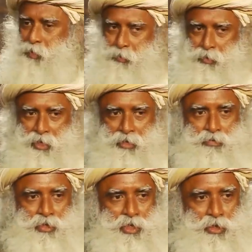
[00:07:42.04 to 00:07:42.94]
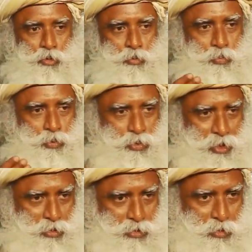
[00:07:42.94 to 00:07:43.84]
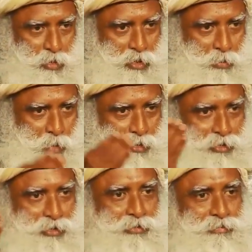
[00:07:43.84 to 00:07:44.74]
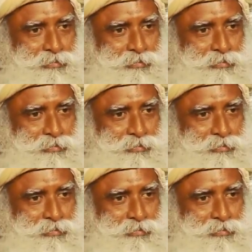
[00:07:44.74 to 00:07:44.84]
people every day do puja to the water pot.